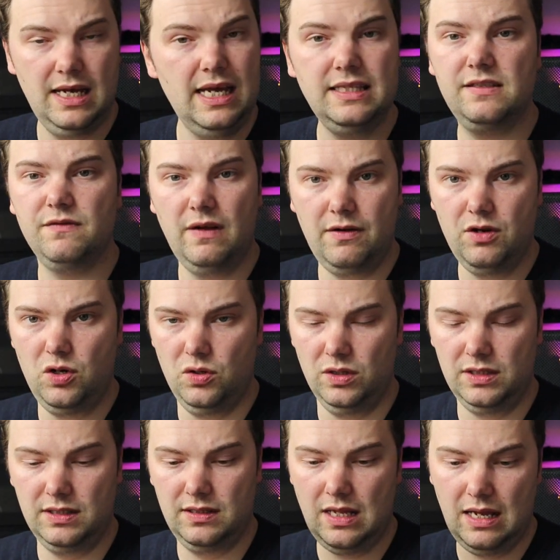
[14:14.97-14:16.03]
It's very
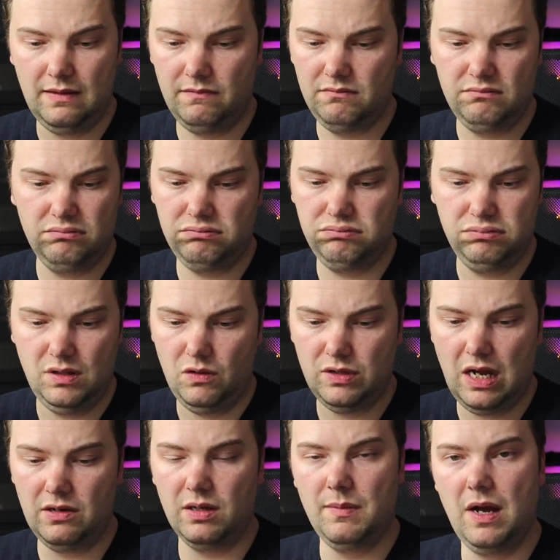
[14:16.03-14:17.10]
good, no
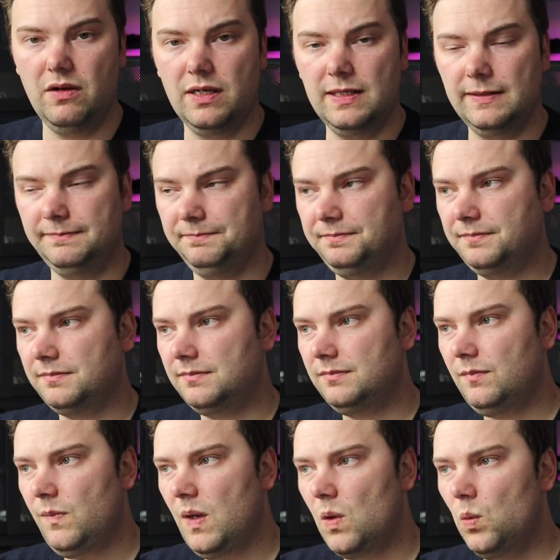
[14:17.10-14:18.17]
doubt about it.
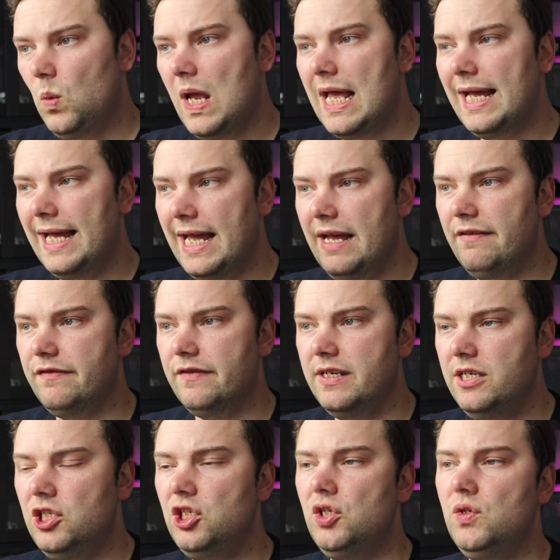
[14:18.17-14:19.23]
Where I have
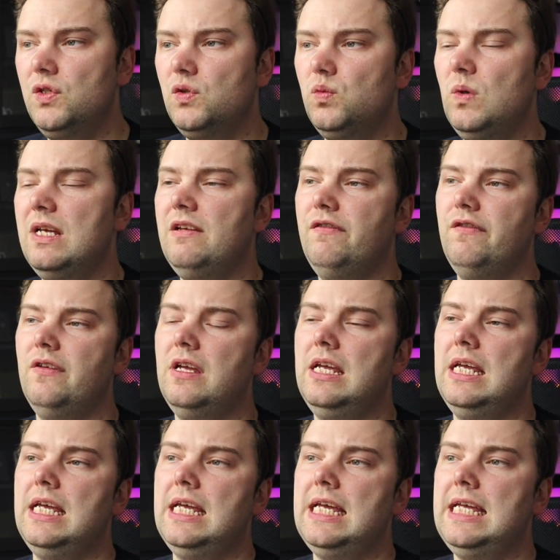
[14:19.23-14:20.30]
issues with
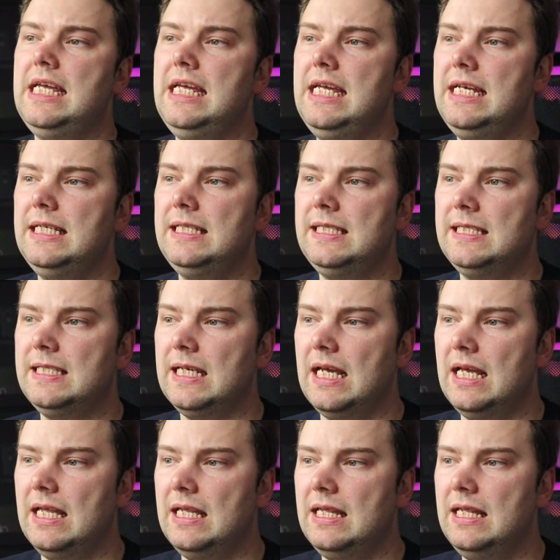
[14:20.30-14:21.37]
is
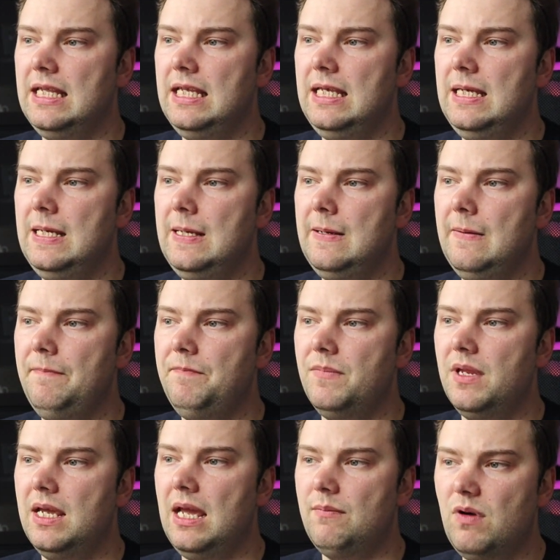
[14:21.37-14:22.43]
the
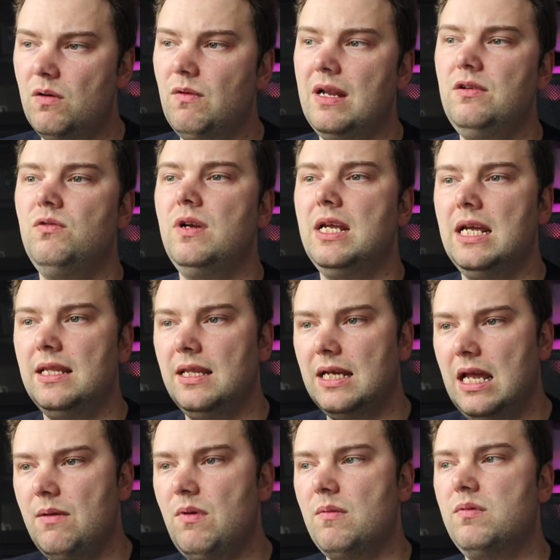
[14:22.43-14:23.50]
camera rendering and the
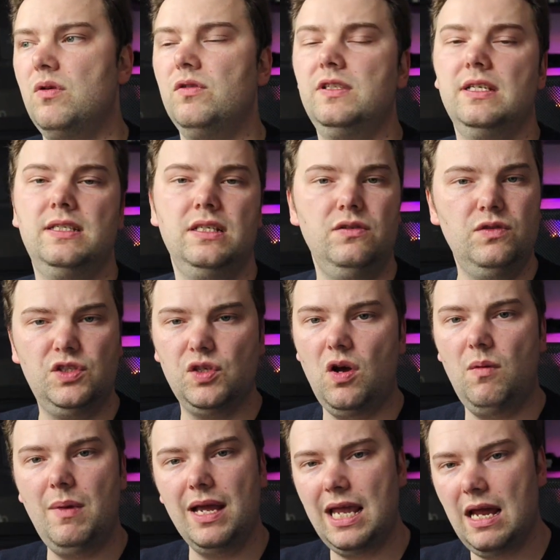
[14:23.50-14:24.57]
camera processing. You
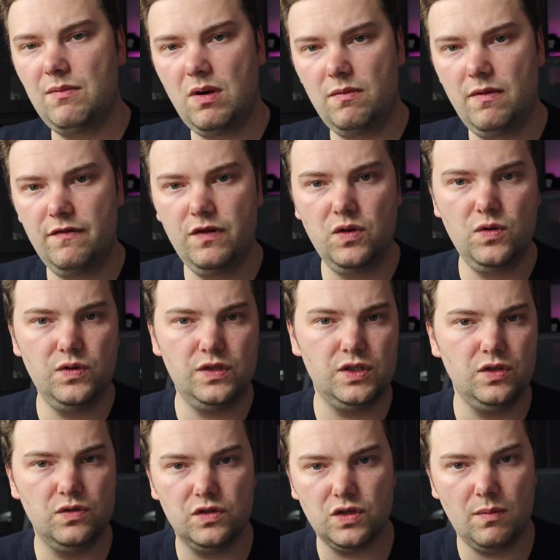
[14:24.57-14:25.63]
saw my camera
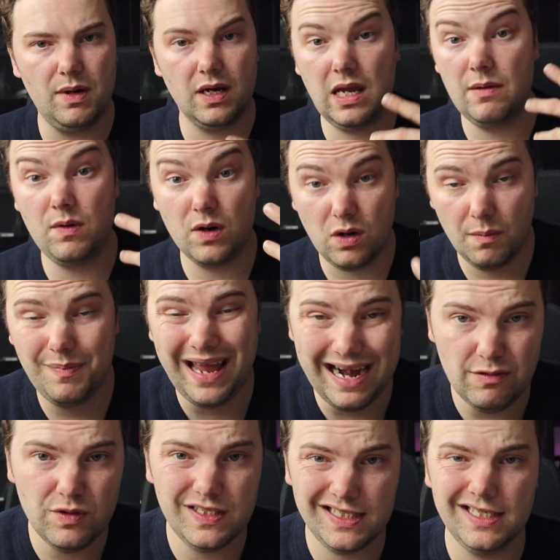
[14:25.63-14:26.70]
reviews, you saw my camera
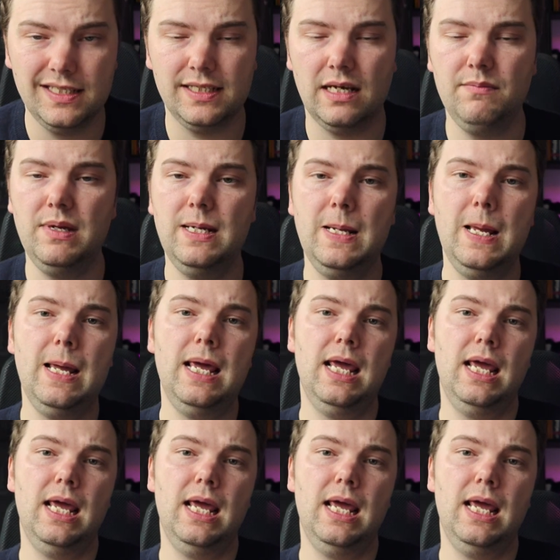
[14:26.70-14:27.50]
comparisons, I mean,